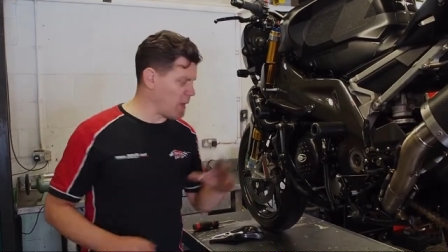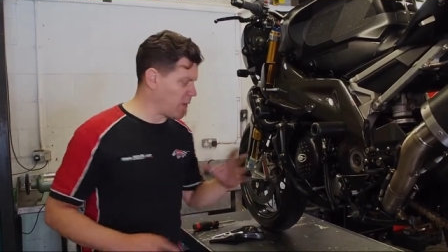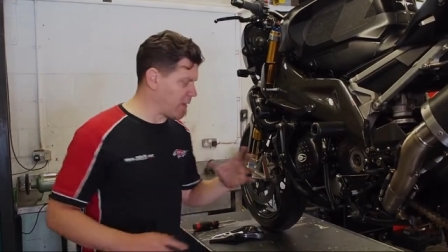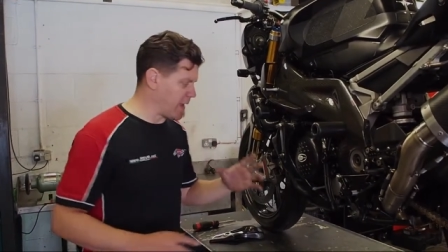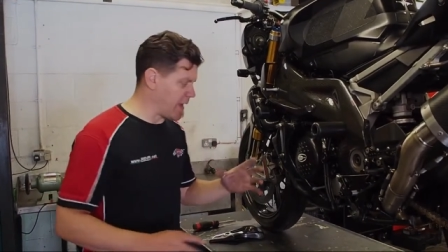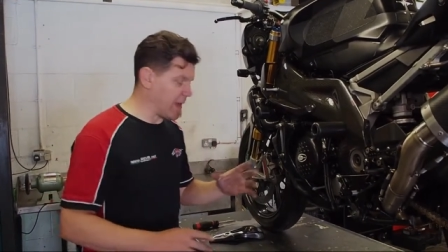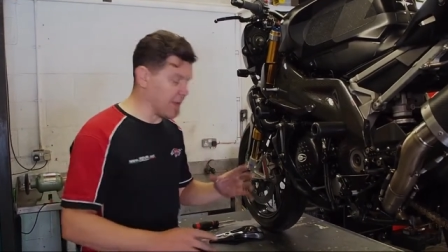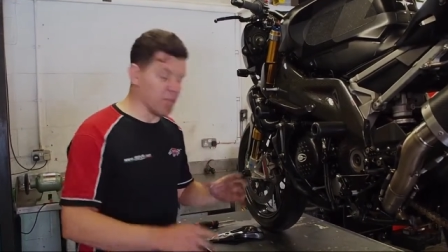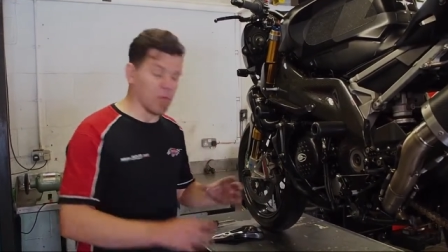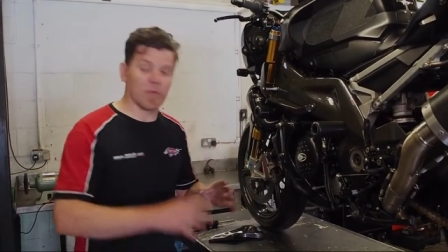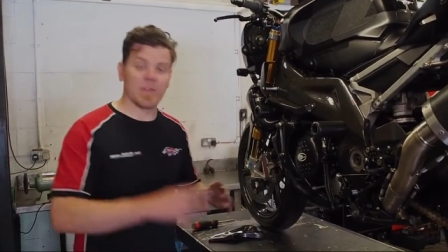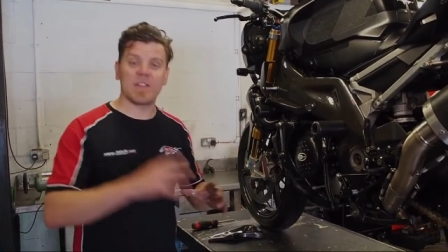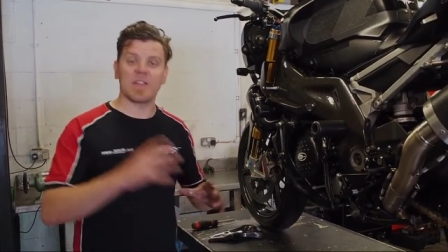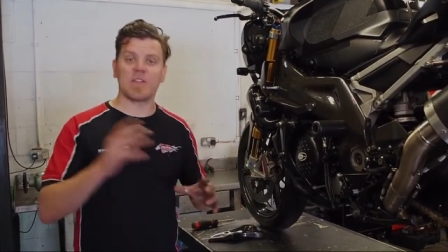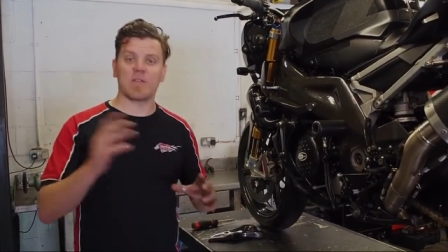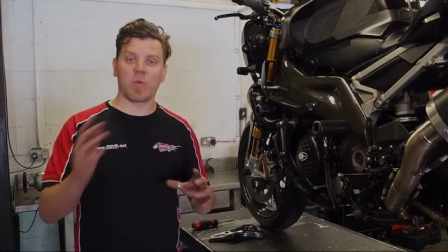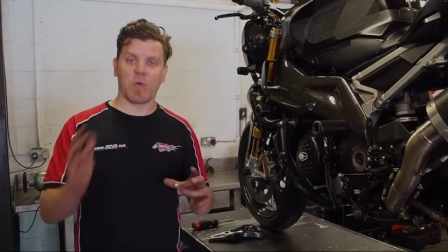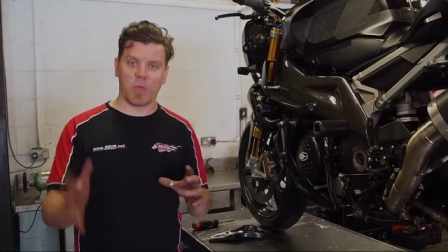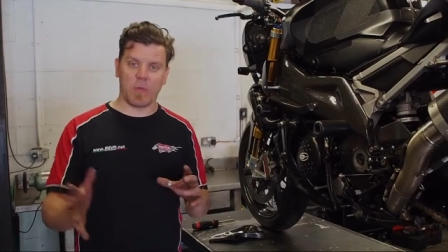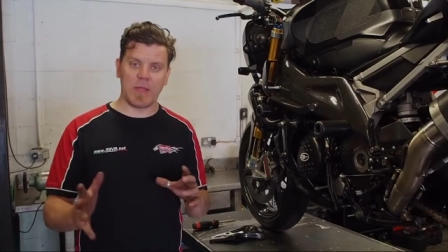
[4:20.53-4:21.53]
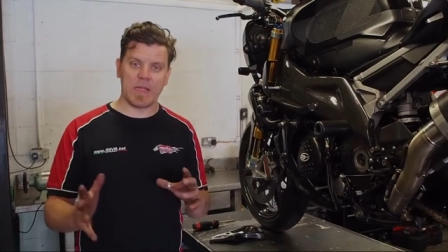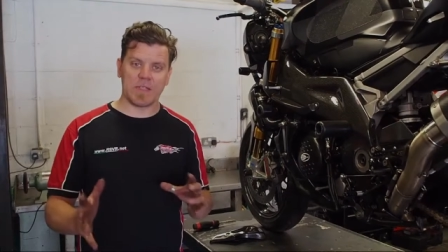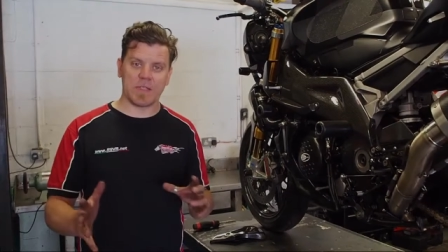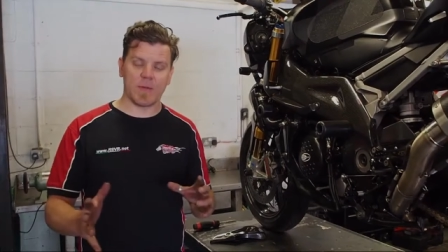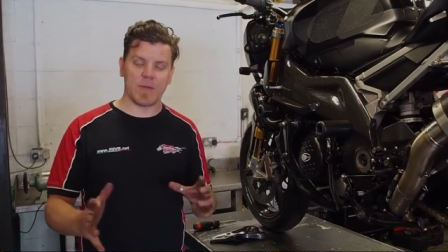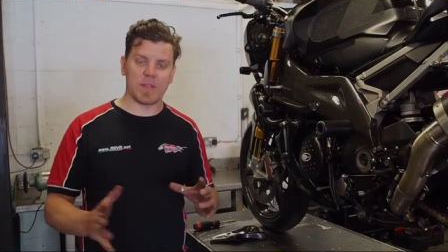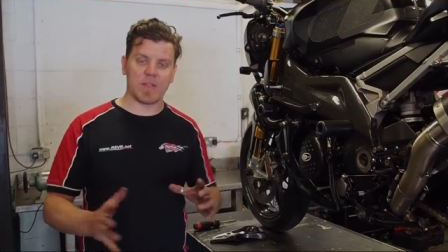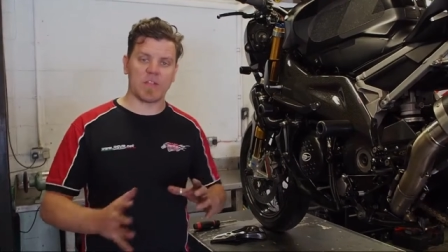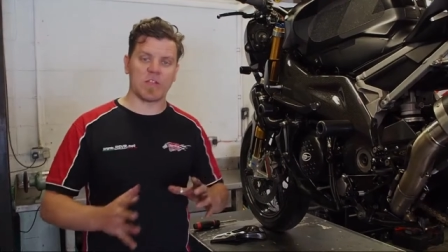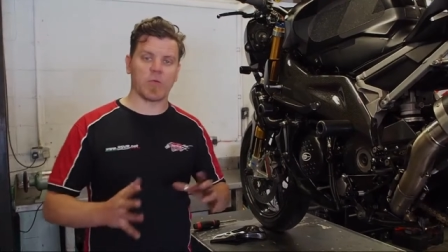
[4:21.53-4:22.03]
Okay, well this is what we
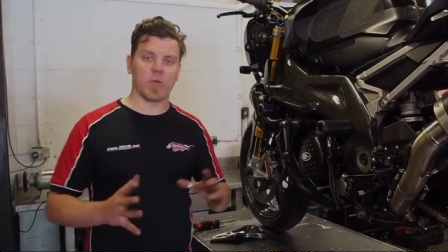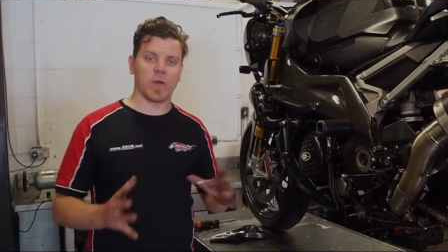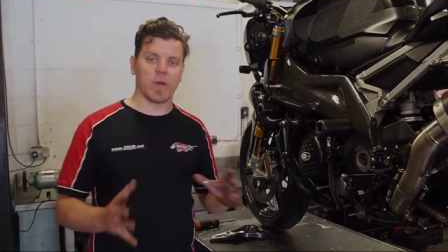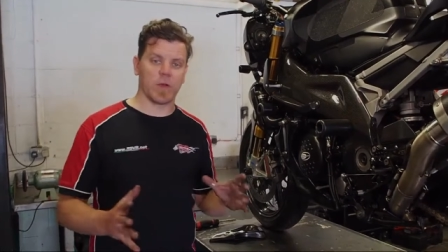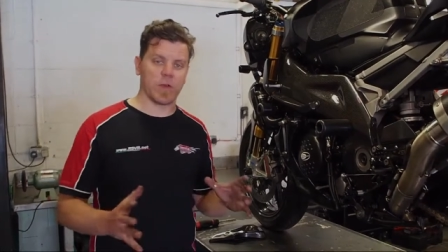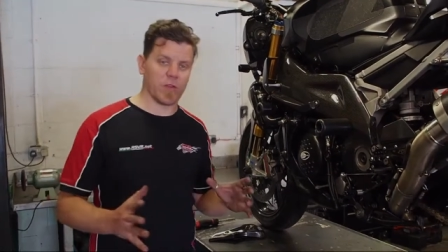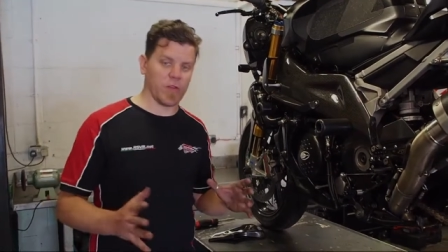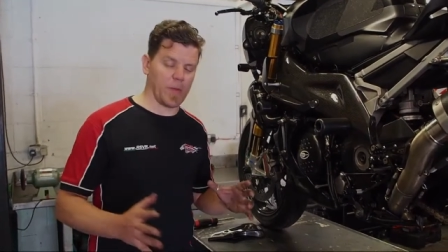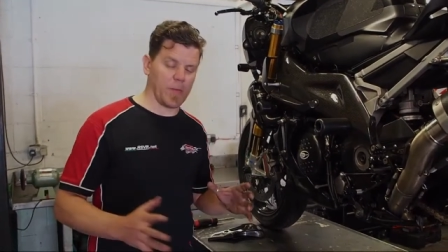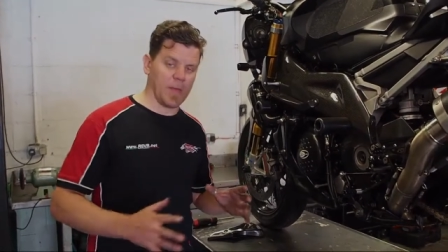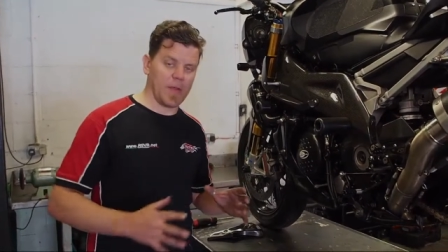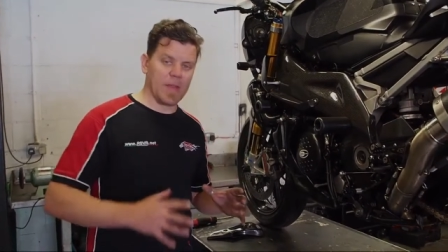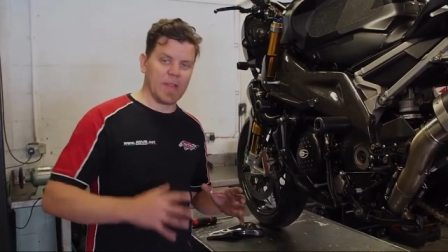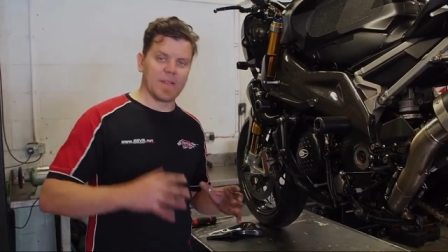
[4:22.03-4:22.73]
do in this workshop.